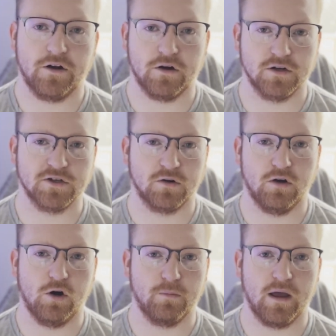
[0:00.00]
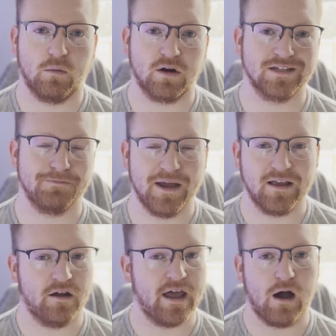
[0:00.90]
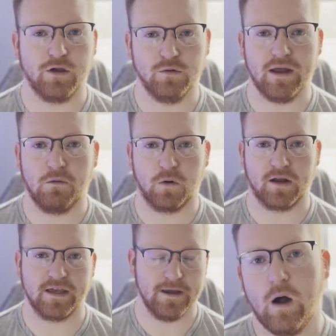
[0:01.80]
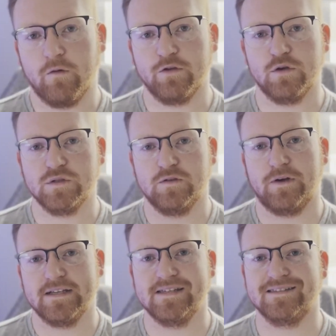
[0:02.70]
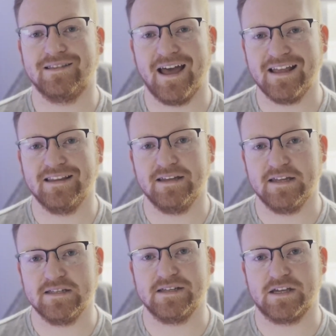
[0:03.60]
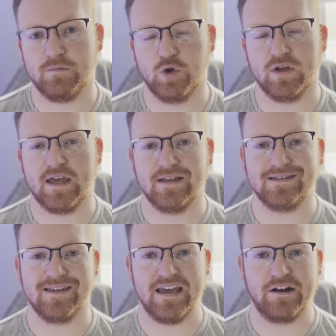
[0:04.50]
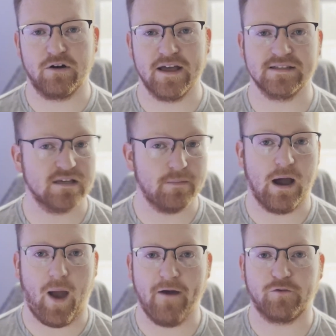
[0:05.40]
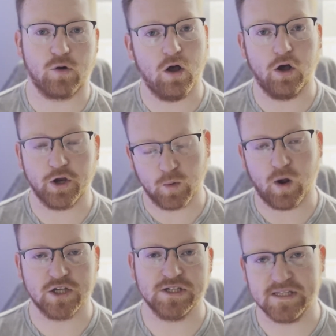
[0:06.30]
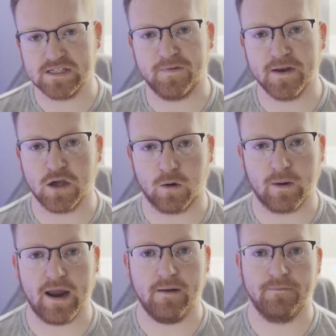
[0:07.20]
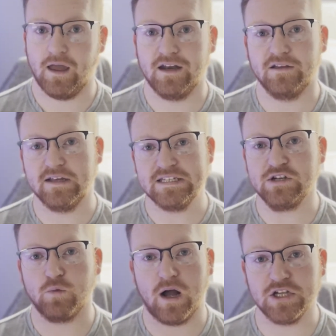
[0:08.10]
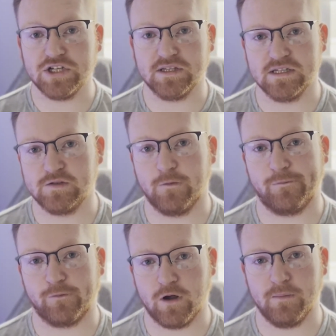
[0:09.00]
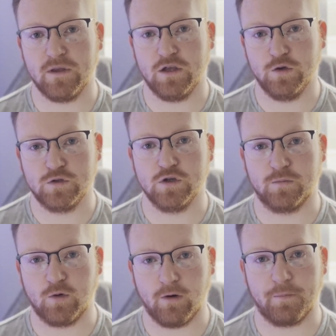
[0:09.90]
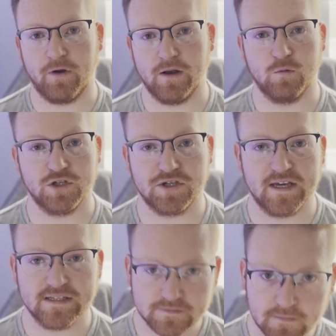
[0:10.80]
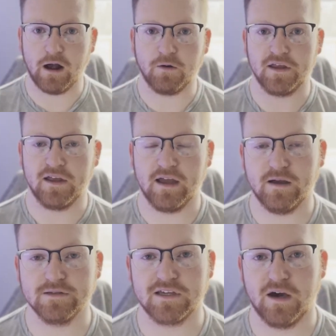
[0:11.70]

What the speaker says: on your internal home network, depending on how you network it. However, those devices likely need to communicate to the internet somehow. After all, you're watching this video, right? And unless you're watching this from YouTube corporate, in which case, howdy, how's it